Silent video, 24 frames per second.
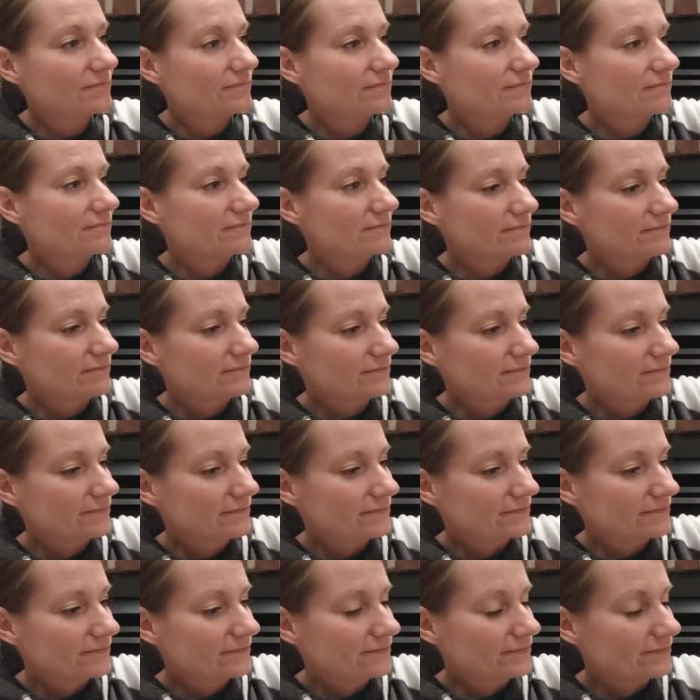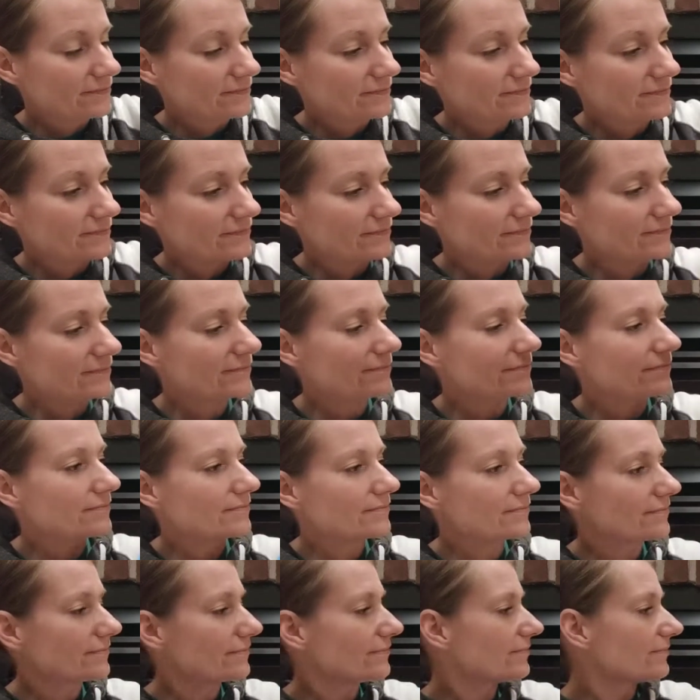(no one is talking)